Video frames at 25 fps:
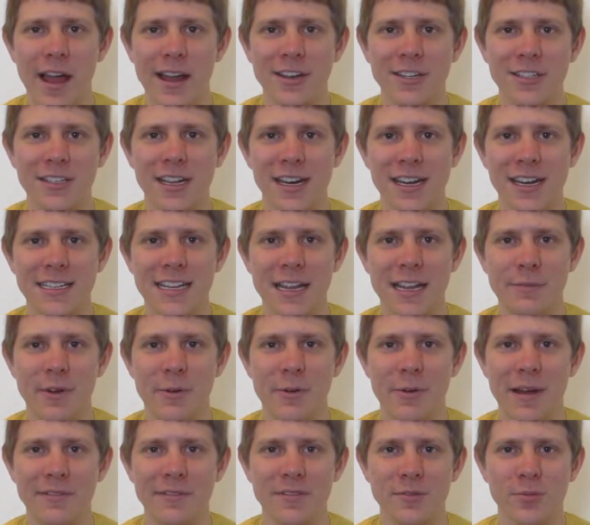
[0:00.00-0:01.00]
I just got to take my
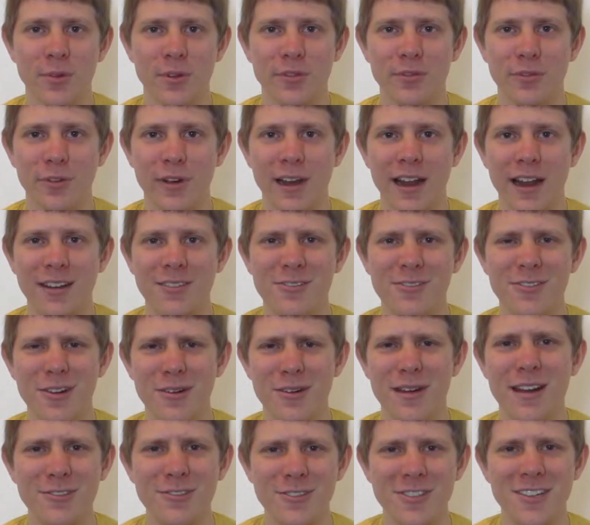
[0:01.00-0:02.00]
wife's word for it. I don't know
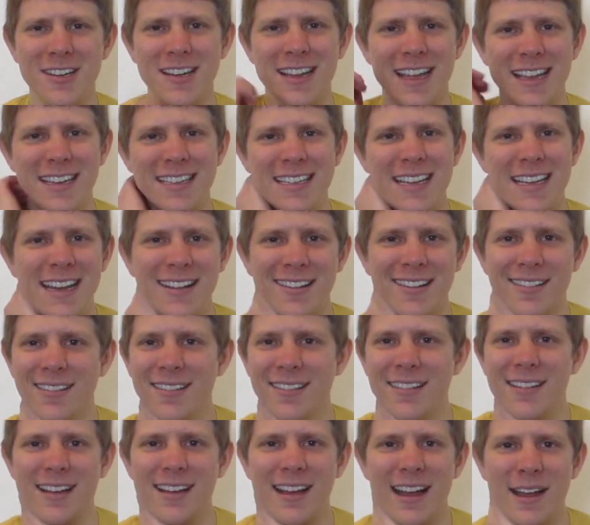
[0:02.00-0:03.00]
how she can
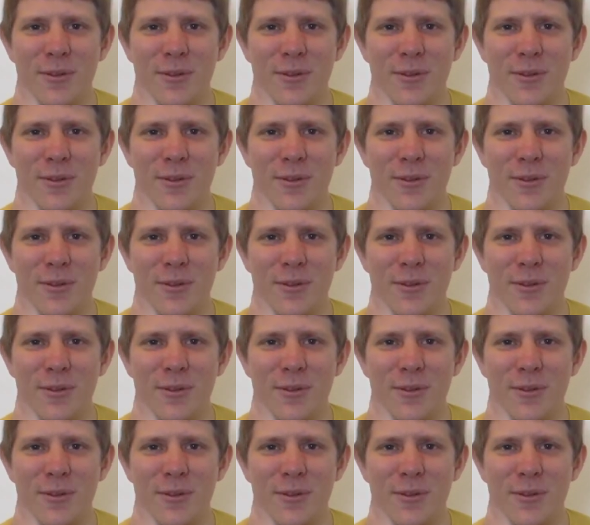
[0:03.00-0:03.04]
tell.